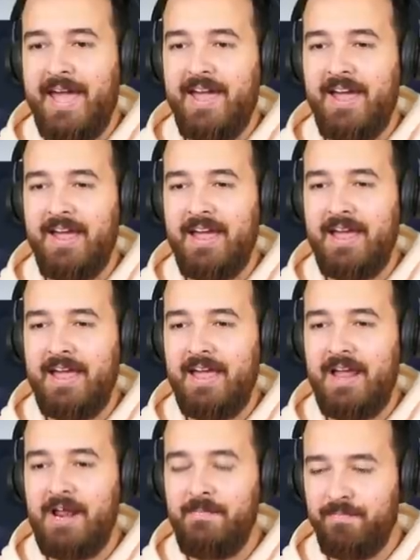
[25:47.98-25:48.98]

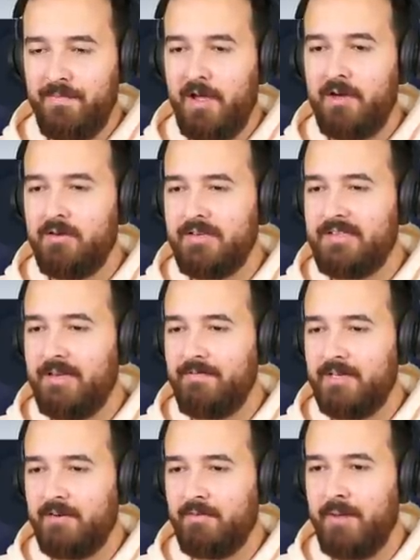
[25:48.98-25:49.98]
Hey,
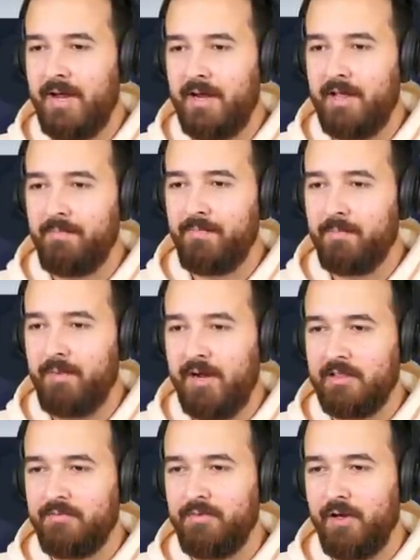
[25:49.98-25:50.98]
117 remaining,
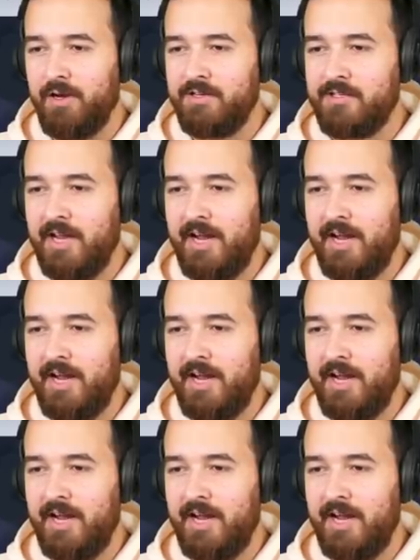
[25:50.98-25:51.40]
buying the furnished